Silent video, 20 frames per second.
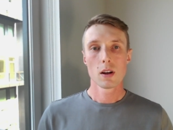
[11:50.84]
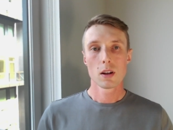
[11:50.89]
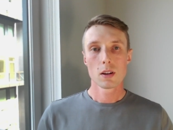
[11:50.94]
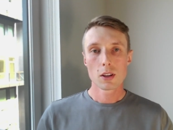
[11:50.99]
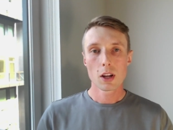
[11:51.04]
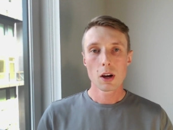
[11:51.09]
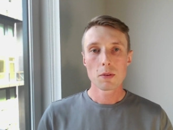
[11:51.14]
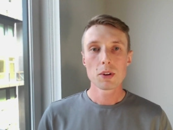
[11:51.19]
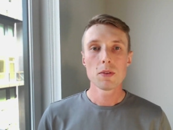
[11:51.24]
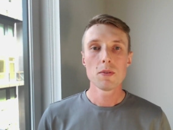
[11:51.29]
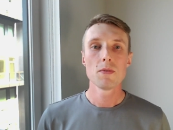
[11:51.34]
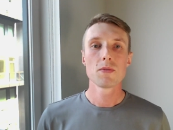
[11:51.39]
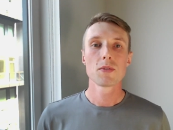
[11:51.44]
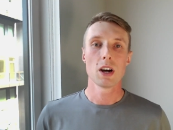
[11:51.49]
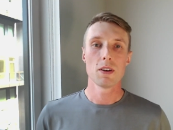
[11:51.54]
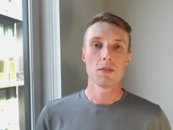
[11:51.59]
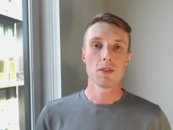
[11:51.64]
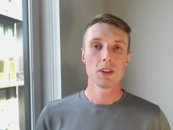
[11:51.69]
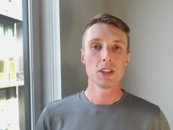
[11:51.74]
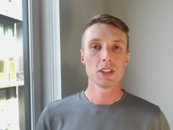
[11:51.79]
Now that we've
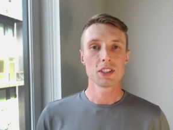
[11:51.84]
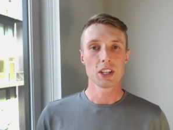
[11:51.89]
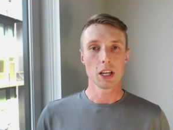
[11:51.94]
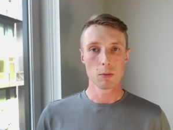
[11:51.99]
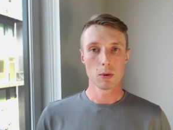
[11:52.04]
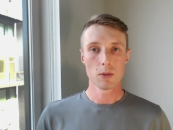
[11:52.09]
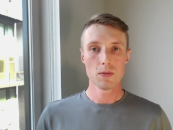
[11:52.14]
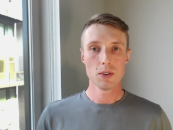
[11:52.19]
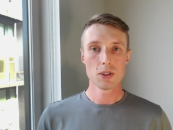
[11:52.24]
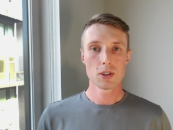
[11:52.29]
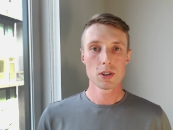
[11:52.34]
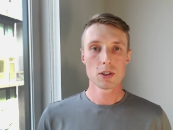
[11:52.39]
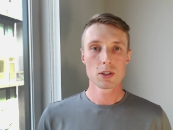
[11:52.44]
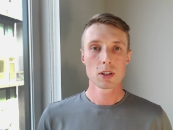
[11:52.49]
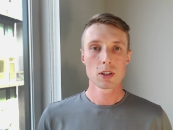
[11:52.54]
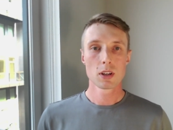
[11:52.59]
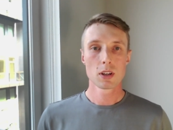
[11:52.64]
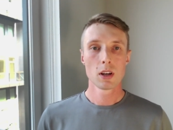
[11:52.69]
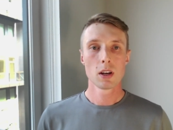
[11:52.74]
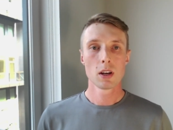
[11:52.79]
covered the stable
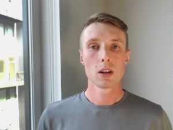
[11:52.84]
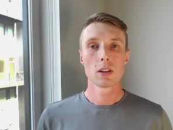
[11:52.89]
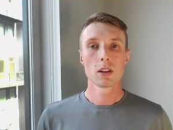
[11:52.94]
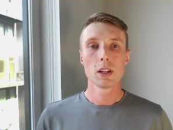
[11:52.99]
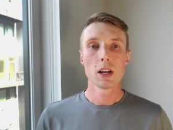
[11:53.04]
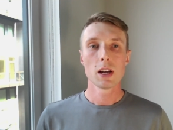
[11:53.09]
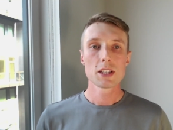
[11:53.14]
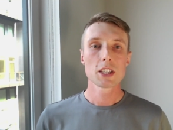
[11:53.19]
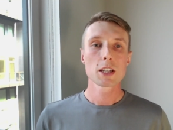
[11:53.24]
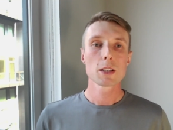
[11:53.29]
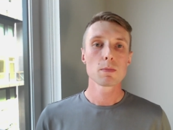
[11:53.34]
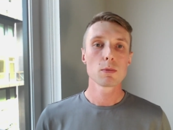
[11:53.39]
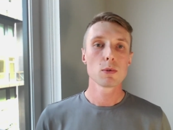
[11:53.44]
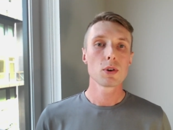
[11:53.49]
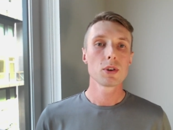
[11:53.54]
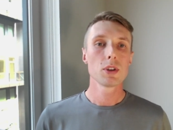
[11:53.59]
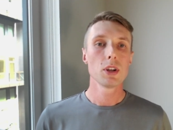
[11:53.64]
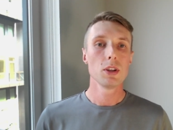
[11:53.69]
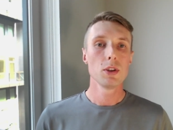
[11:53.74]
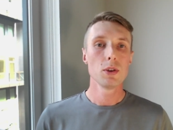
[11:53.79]
features, let's explore
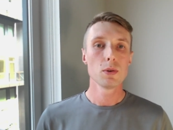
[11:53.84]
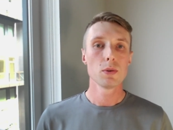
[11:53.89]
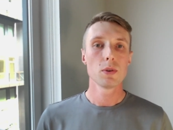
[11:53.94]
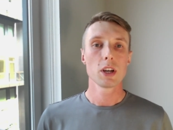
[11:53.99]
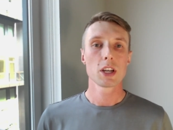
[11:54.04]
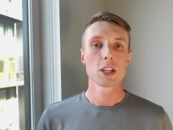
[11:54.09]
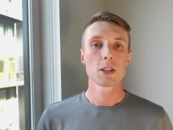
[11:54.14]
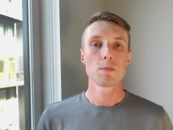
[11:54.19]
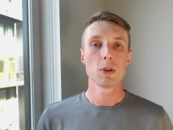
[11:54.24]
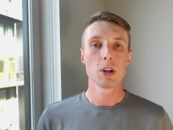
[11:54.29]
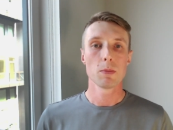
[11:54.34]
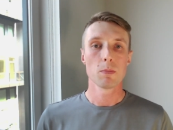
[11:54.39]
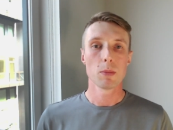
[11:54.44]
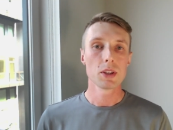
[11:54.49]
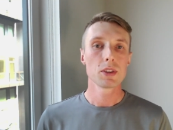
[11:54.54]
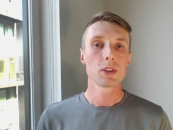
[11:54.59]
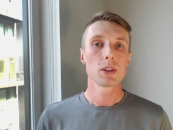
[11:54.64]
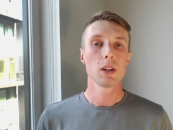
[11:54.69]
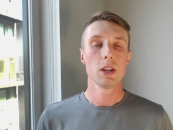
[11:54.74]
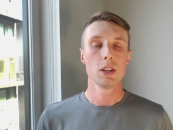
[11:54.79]
the new
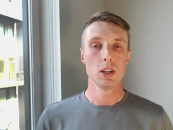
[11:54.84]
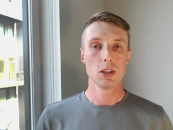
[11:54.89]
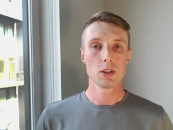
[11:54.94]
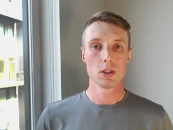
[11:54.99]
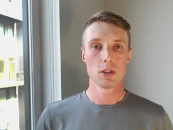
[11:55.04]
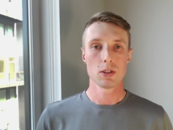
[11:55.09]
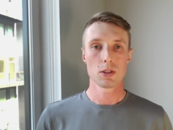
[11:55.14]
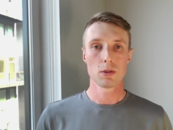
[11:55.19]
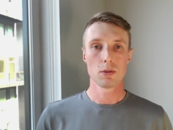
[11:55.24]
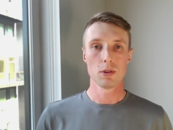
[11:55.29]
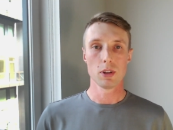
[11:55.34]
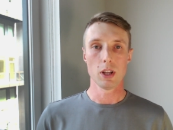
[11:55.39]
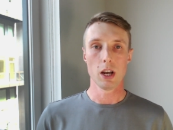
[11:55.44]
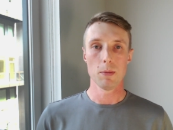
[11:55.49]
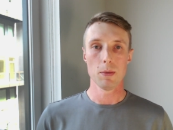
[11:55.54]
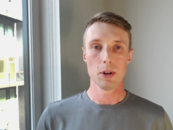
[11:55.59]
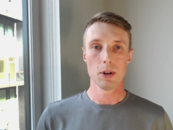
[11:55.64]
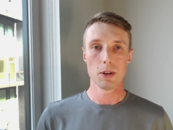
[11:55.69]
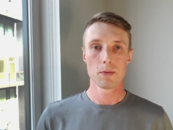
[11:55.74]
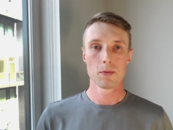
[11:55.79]
experimental additions to the
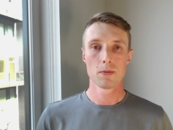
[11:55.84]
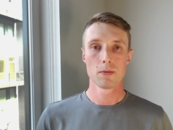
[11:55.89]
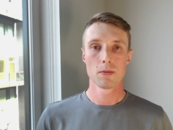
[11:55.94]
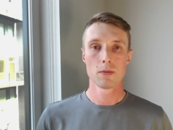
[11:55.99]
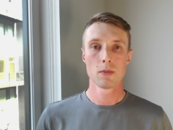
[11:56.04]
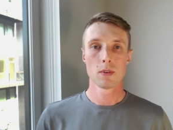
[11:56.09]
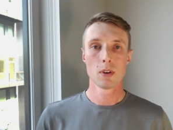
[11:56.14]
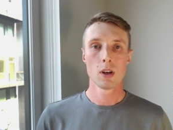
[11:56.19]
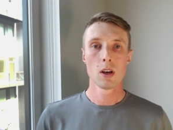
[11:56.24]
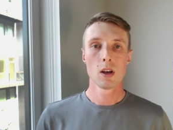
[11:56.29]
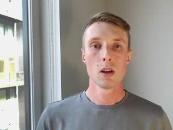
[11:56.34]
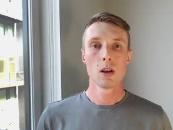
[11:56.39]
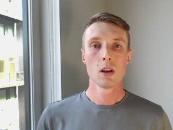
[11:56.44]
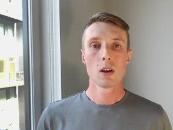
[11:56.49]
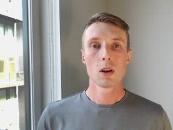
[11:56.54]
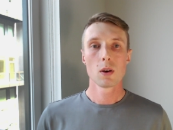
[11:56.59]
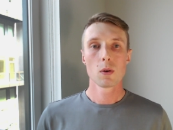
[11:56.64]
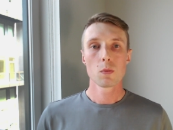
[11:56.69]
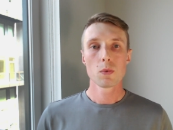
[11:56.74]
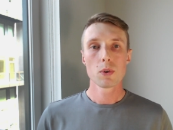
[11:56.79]
library.
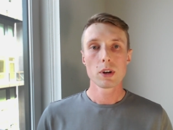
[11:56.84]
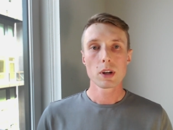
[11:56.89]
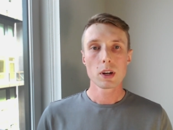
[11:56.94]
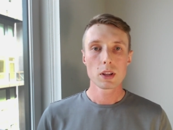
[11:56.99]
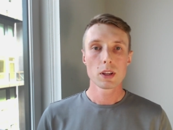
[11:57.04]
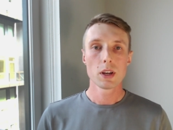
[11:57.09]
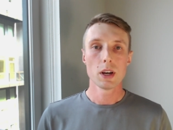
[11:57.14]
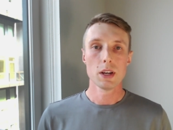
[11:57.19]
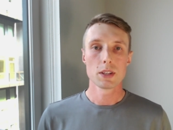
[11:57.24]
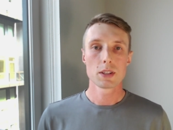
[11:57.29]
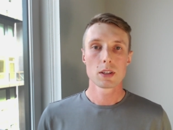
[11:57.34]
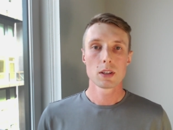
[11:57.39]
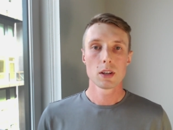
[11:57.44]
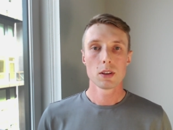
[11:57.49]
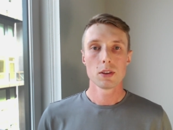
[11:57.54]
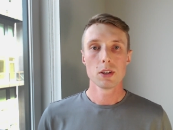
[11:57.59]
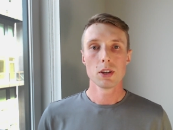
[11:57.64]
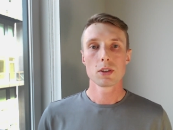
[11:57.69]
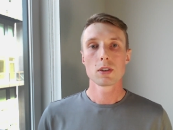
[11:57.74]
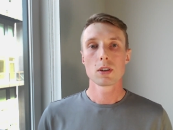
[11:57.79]
We recognize
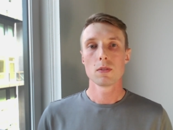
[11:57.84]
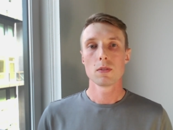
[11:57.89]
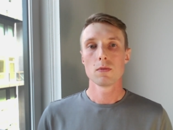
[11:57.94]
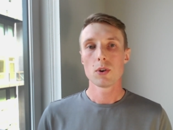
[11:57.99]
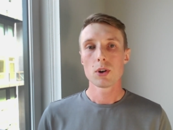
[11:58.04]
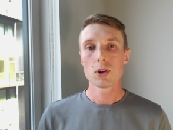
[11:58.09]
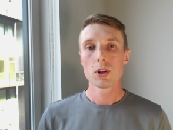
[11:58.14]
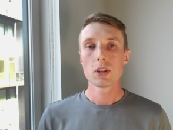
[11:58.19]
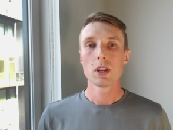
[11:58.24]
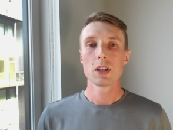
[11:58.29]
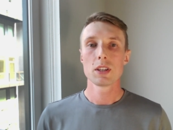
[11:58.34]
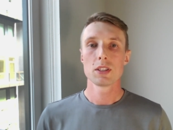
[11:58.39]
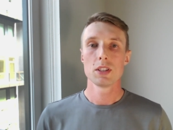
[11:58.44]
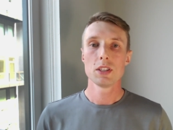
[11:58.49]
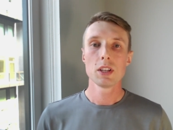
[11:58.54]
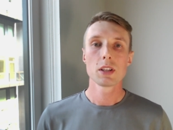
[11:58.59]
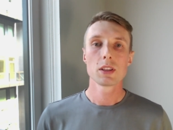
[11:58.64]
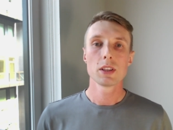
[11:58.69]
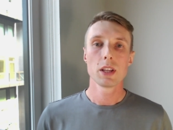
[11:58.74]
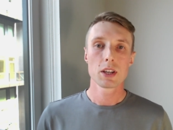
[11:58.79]
that converting
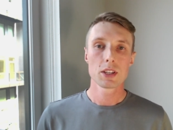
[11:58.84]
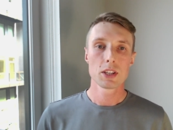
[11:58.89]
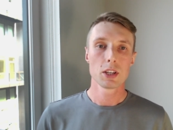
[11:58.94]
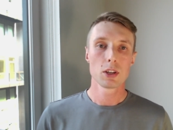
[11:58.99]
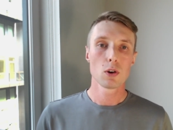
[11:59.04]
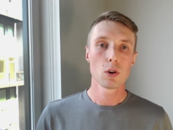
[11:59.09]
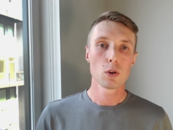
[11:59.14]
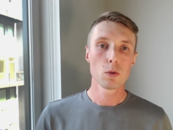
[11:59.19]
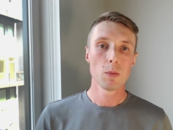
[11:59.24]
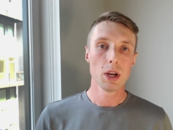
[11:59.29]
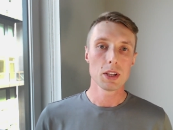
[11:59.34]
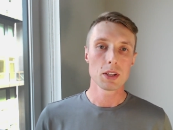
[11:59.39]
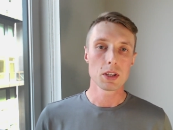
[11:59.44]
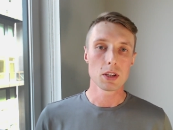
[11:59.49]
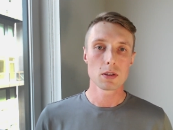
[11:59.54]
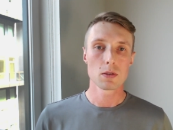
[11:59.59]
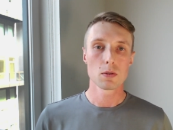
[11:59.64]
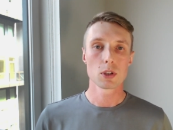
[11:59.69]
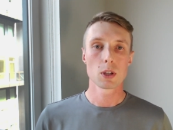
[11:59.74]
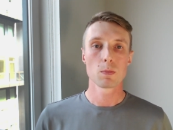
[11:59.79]
existing legacy
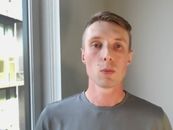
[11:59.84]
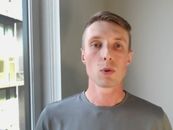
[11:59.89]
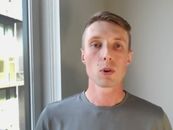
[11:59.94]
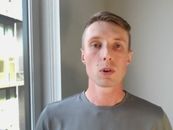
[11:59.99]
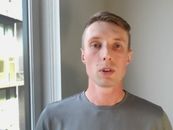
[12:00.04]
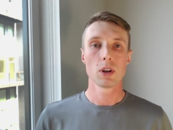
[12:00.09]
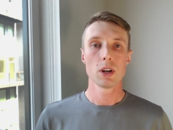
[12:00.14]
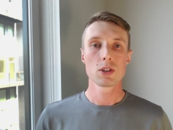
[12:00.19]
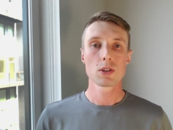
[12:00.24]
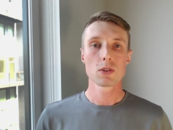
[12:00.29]
codebases to support large